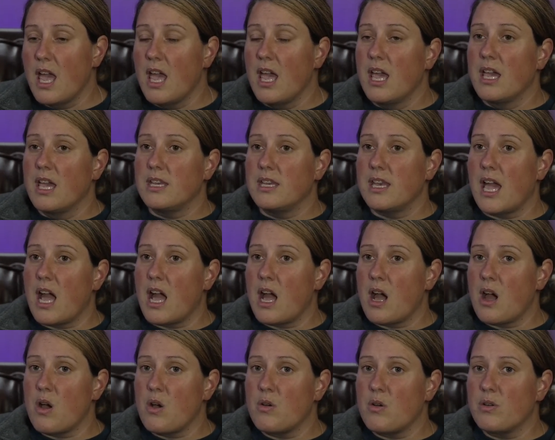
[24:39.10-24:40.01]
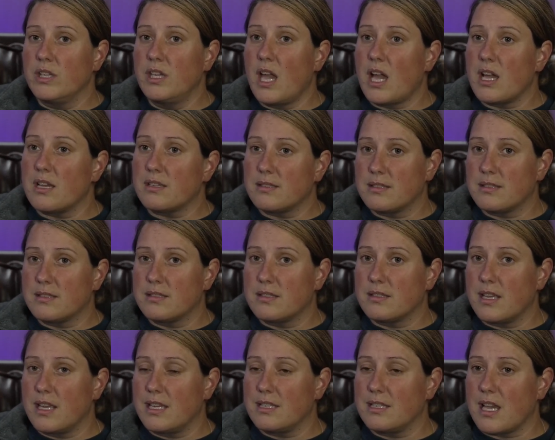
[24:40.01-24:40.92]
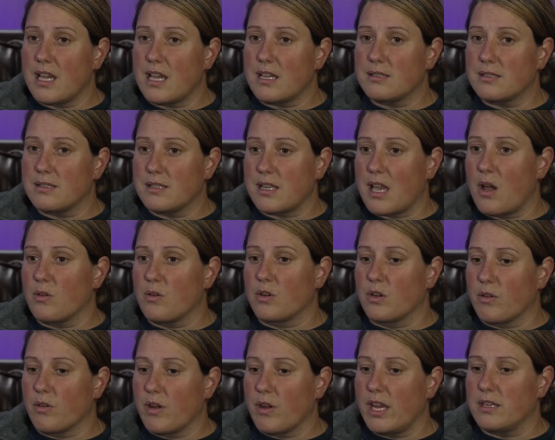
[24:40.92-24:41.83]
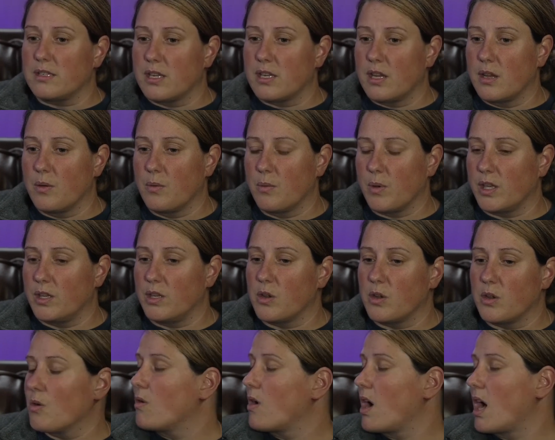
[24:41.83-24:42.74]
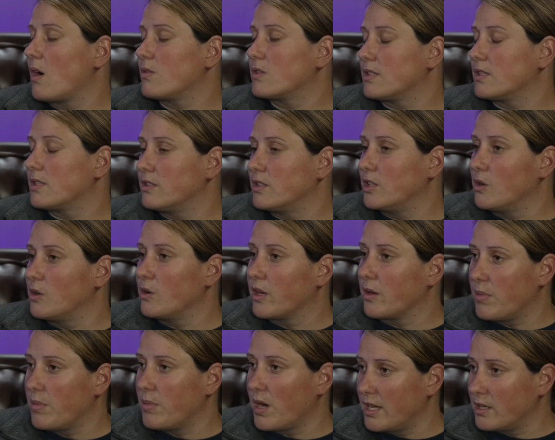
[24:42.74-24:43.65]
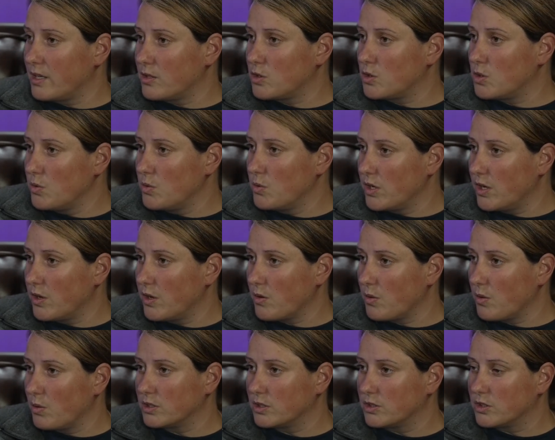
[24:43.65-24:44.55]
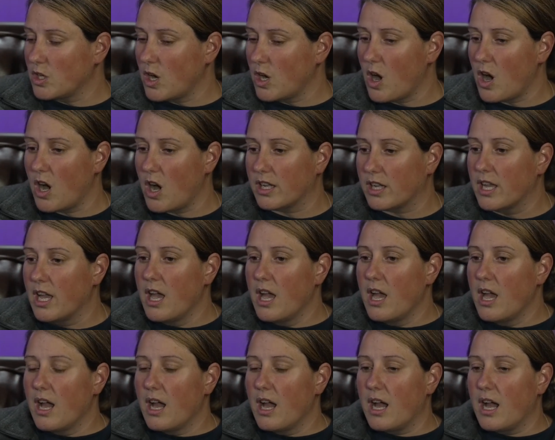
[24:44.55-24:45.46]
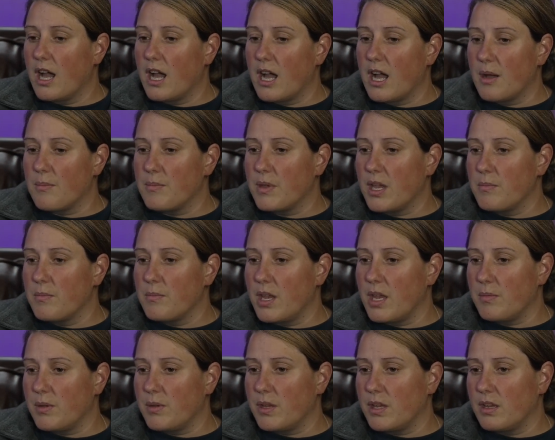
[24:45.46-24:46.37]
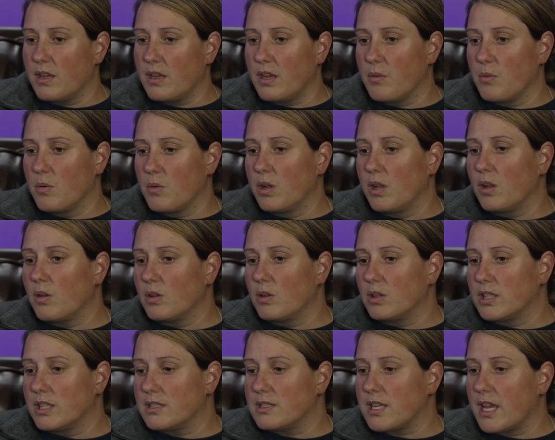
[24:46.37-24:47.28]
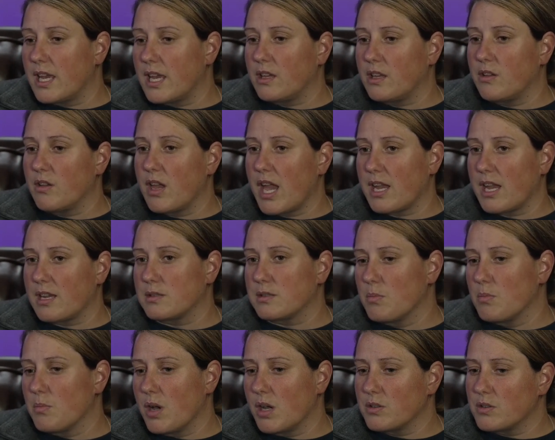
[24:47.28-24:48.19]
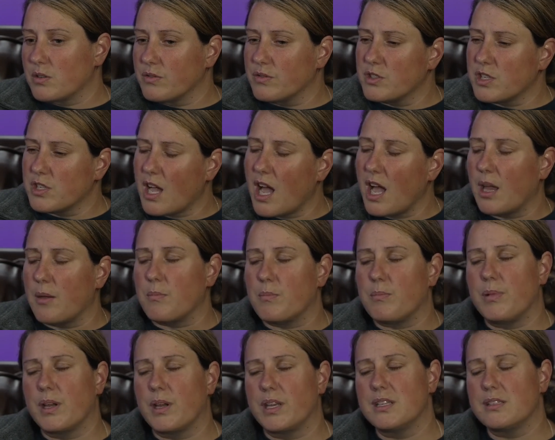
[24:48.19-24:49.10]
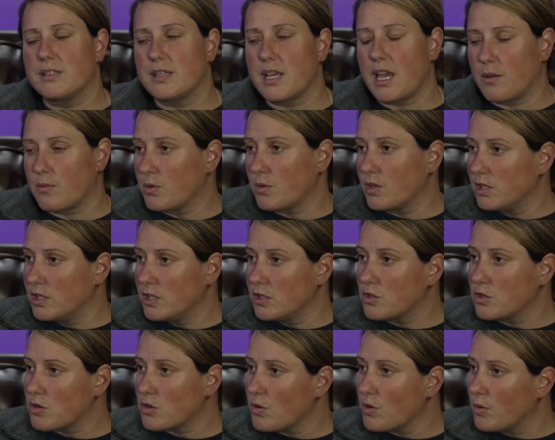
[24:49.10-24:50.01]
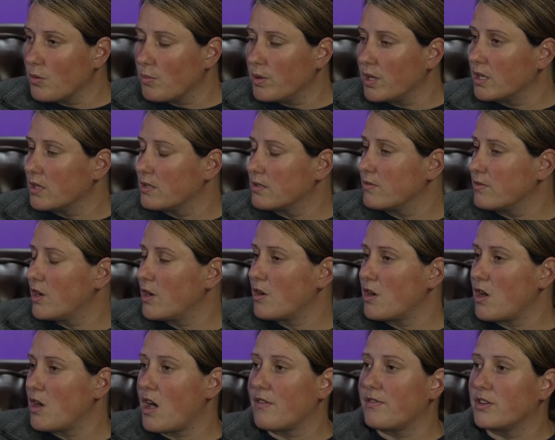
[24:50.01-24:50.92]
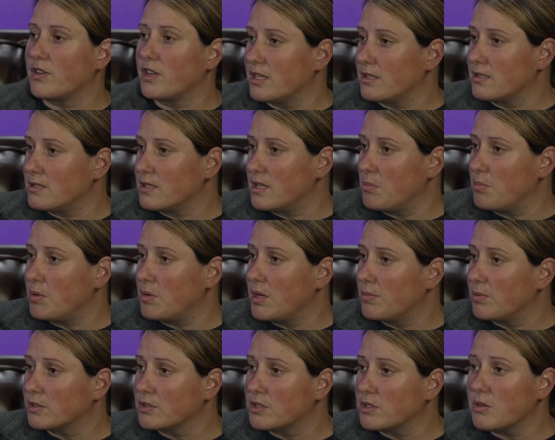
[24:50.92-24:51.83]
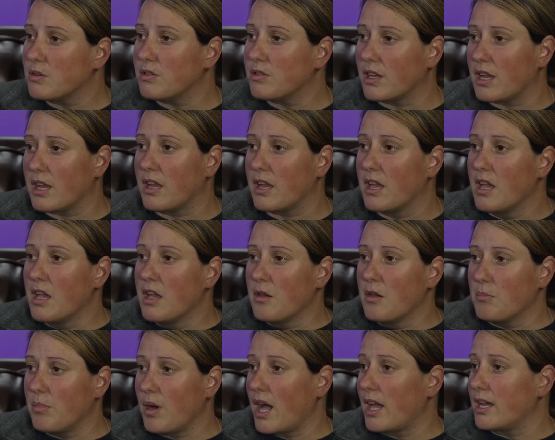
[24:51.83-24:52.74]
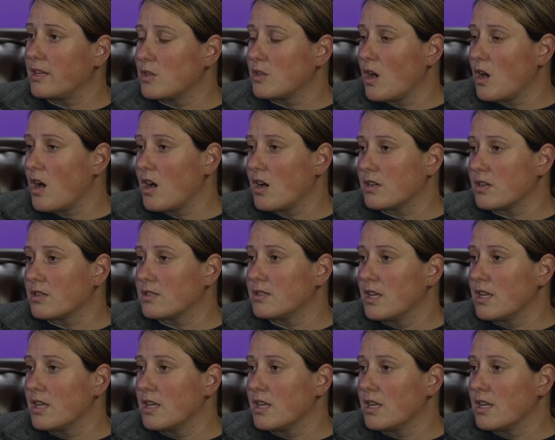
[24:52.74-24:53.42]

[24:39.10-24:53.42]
Now, yes, it does sound great when you go out and you can buy a 2-year-old dog. And maybe it will only take you X amount of time. But is that really true? Because very often I see people too, they buy dogs